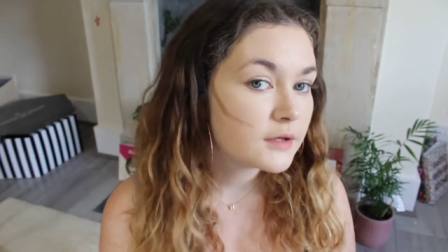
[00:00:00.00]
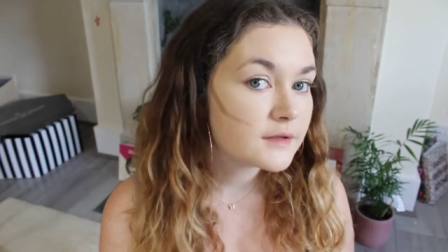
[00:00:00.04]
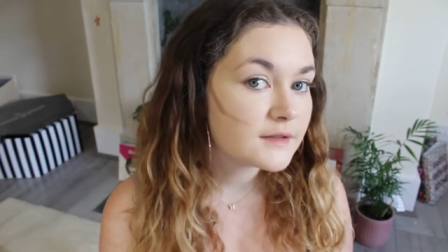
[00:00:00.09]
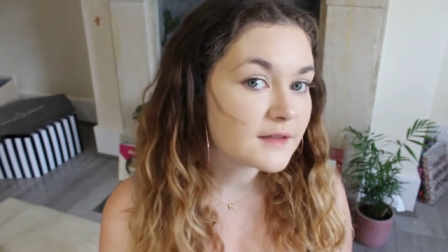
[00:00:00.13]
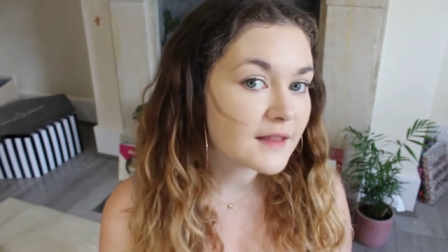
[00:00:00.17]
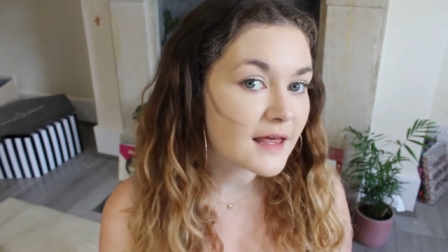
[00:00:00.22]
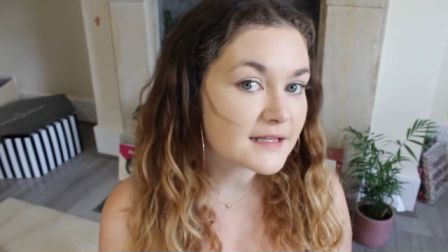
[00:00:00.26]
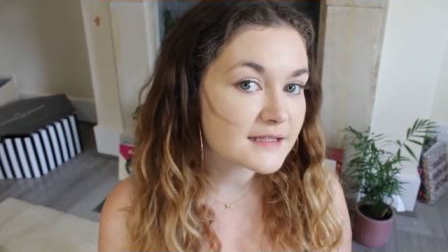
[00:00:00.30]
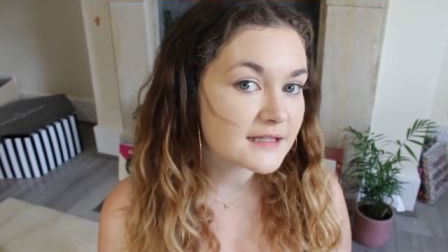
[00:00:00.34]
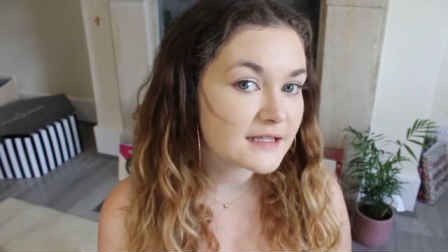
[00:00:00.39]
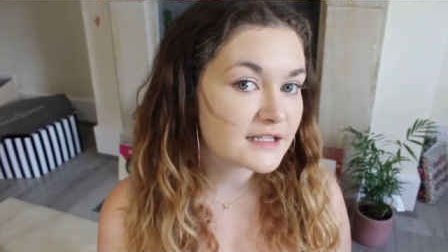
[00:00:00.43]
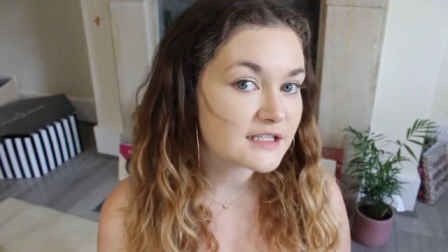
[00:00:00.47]

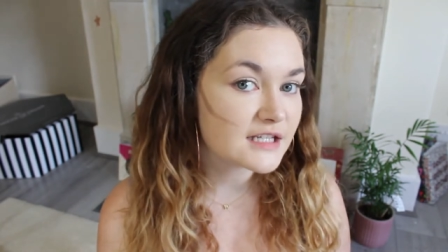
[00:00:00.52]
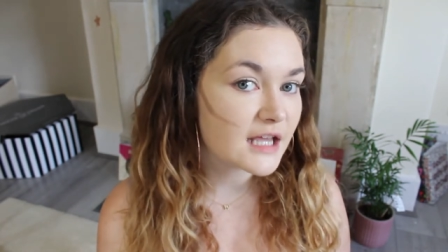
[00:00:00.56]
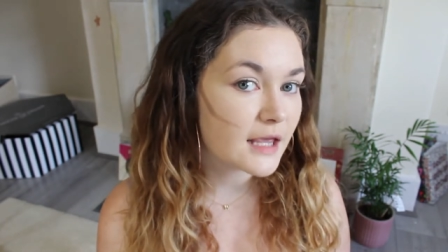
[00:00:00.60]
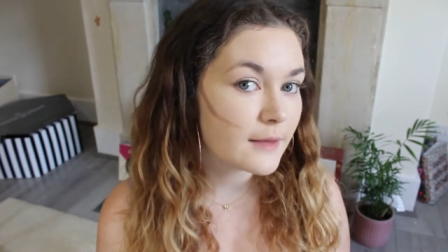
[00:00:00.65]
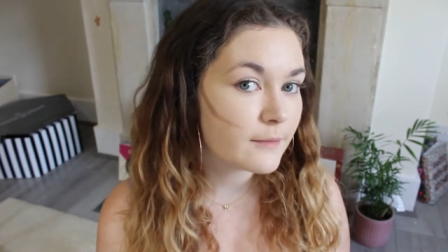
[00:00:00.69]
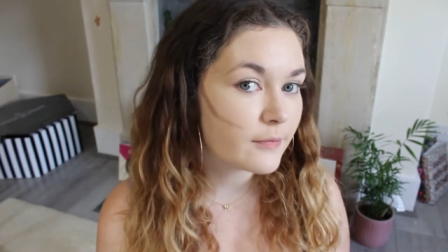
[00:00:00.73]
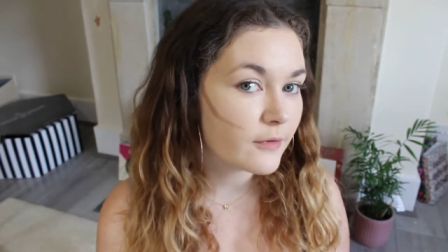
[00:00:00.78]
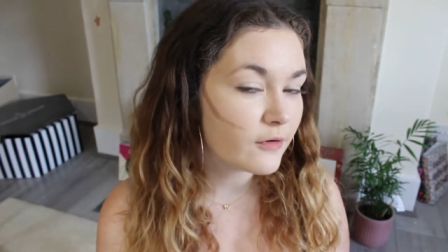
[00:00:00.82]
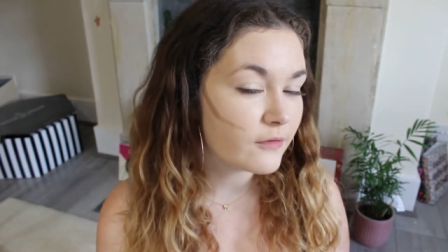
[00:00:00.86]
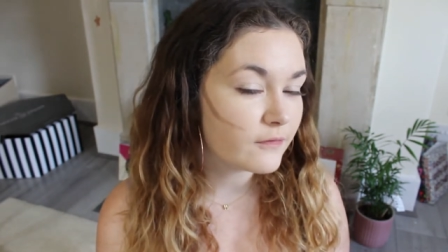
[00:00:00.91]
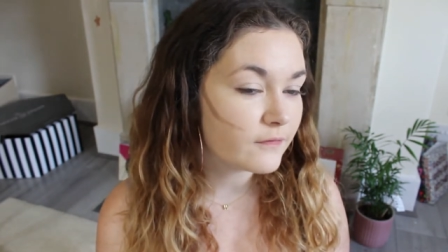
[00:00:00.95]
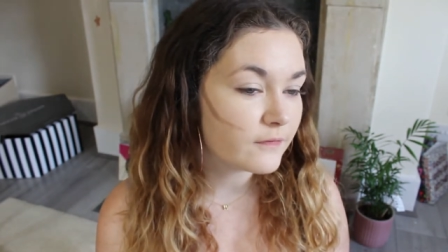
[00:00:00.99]
that's the shape
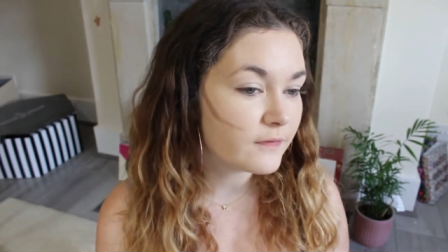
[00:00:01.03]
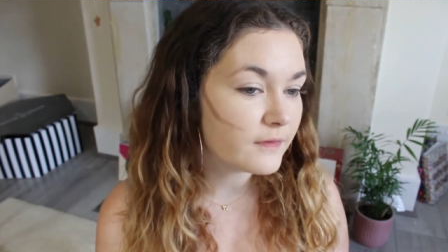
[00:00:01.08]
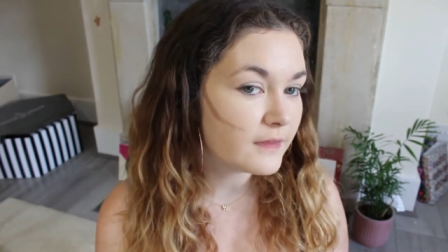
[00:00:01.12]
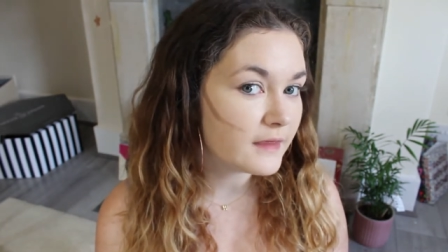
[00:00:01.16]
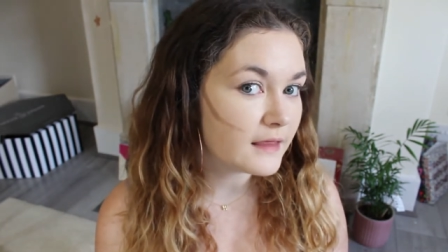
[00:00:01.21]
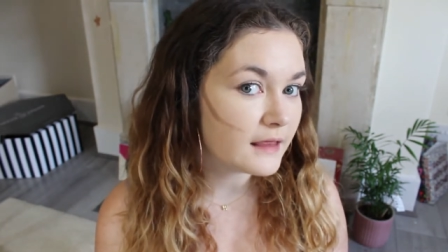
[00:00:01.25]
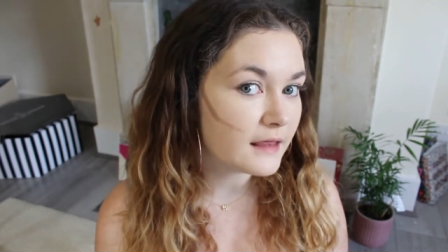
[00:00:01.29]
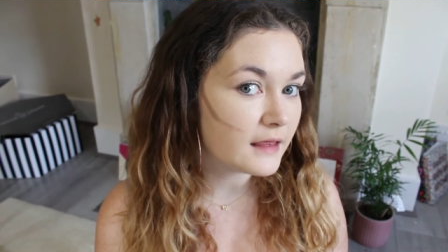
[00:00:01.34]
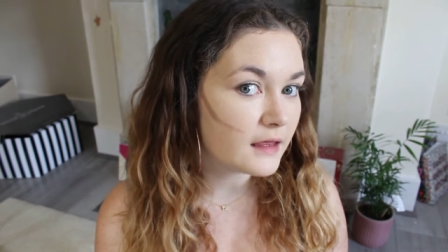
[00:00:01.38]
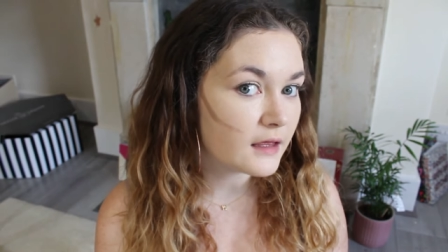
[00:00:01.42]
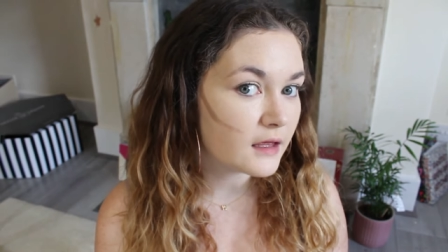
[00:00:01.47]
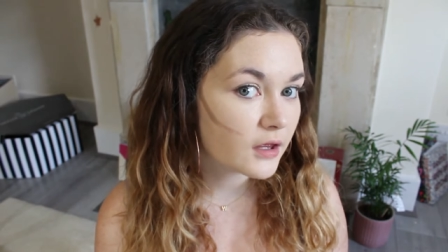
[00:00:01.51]
of
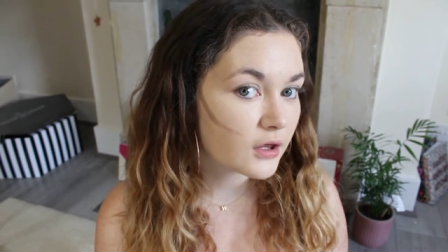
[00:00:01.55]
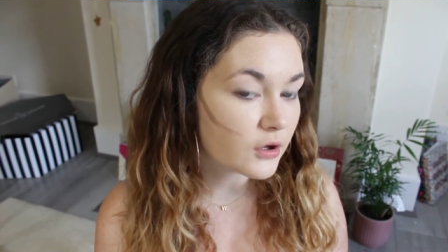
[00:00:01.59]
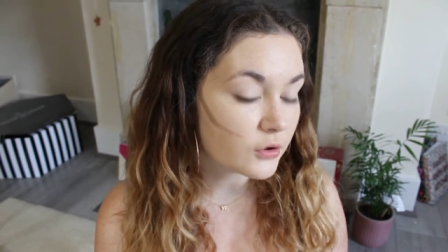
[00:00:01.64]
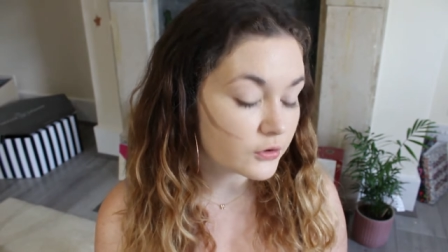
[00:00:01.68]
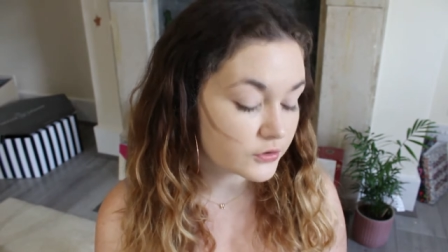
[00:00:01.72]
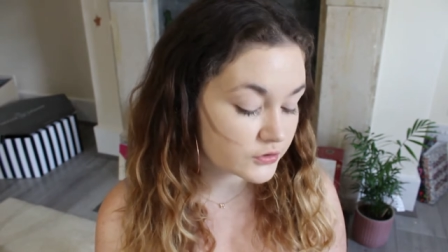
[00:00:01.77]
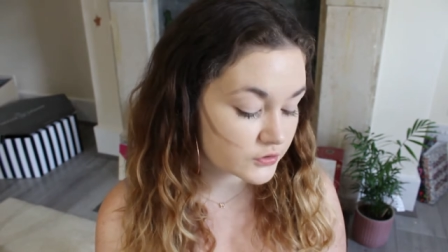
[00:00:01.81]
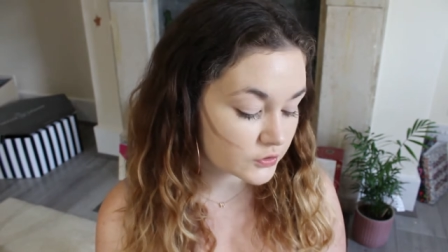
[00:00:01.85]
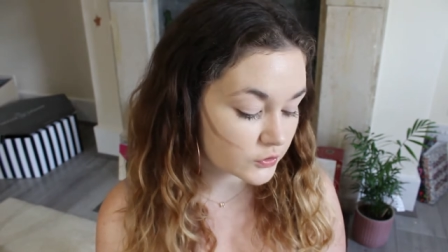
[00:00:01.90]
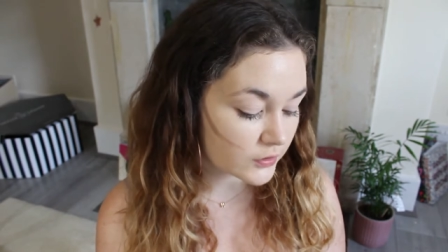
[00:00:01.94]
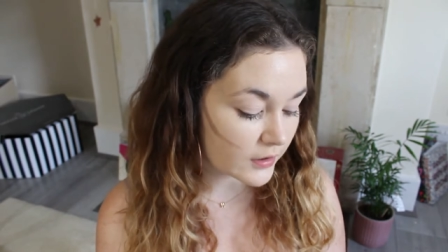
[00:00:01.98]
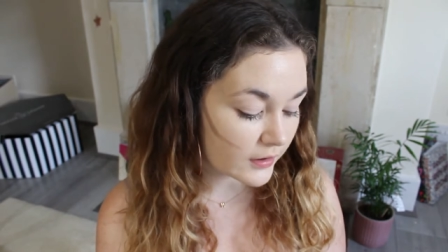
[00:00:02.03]
the
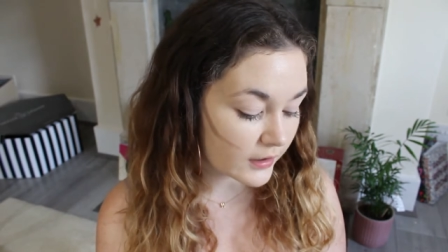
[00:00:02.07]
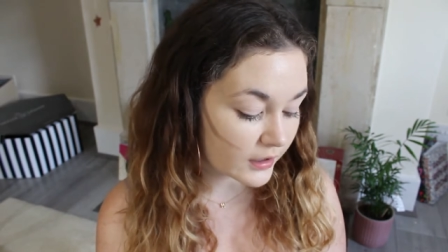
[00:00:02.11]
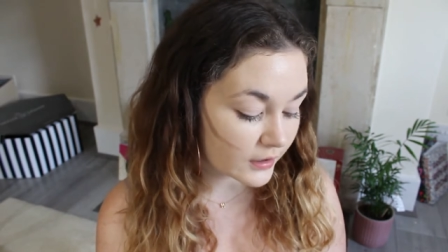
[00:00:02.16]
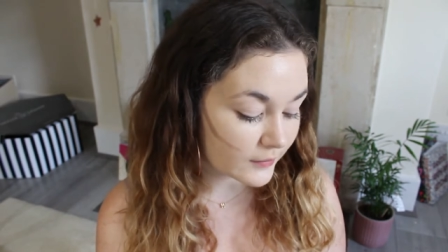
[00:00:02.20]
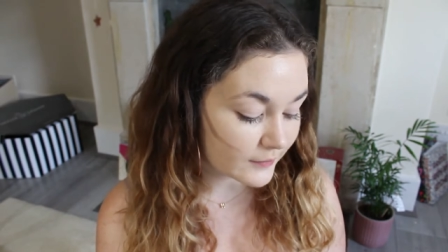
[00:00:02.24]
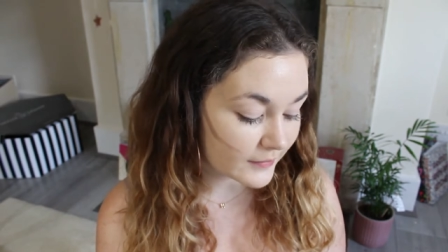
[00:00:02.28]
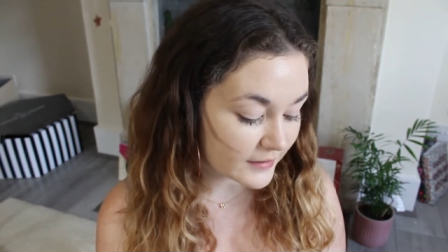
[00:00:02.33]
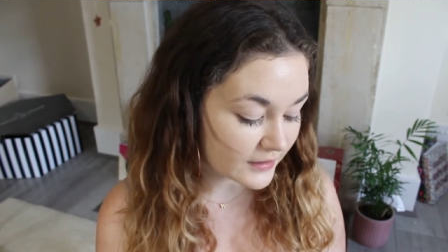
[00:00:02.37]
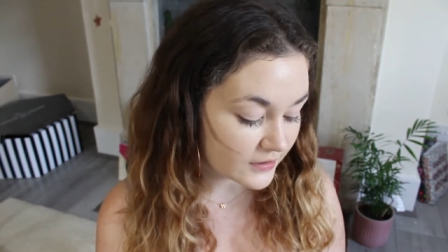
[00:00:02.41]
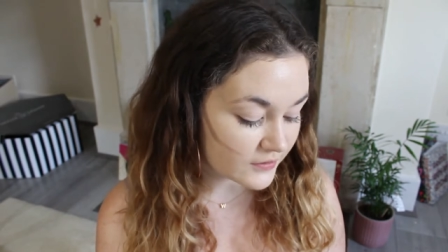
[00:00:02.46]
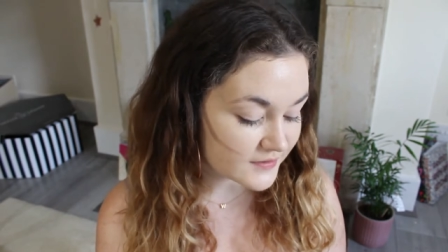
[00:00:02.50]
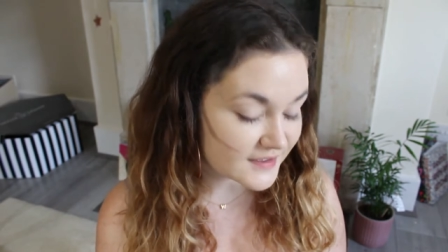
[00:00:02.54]
contour I'm going
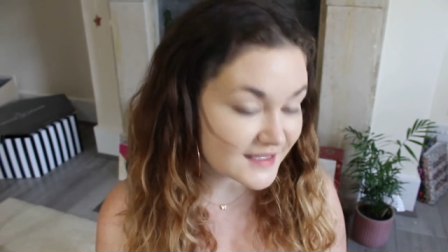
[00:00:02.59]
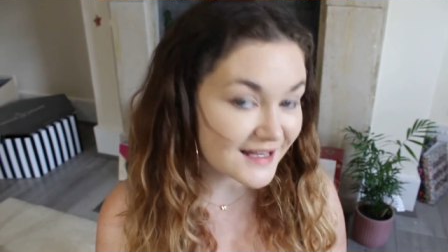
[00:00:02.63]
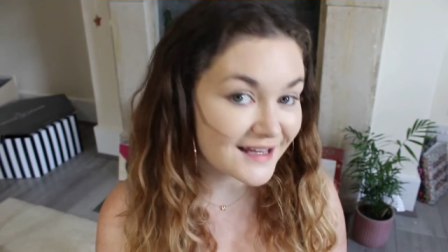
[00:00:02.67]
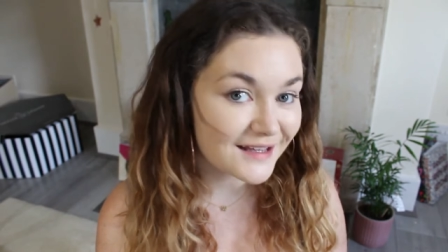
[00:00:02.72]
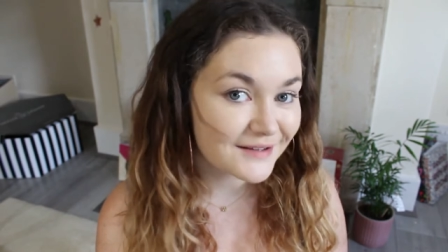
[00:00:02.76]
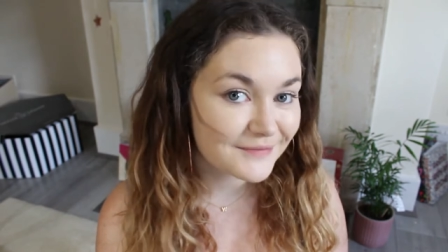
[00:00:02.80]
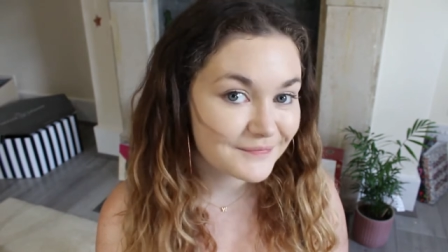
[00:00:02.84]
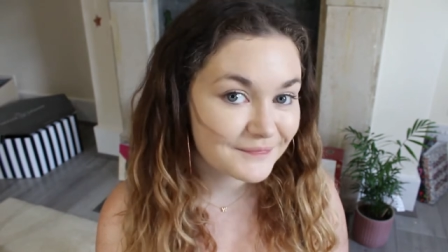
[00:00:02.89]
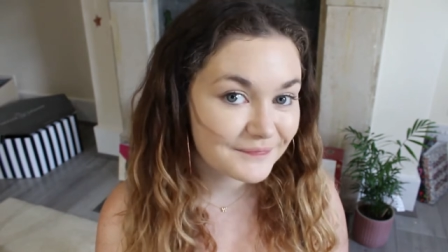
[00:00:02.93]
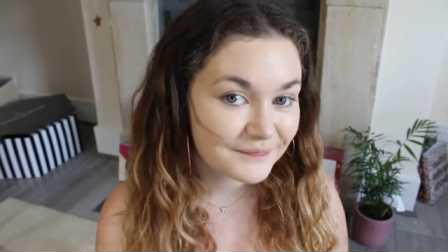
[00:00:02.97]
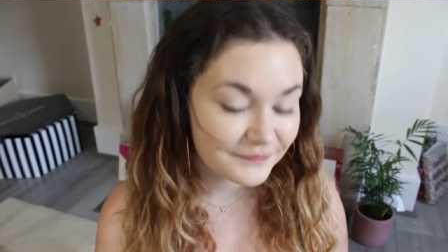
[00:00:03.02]
to be using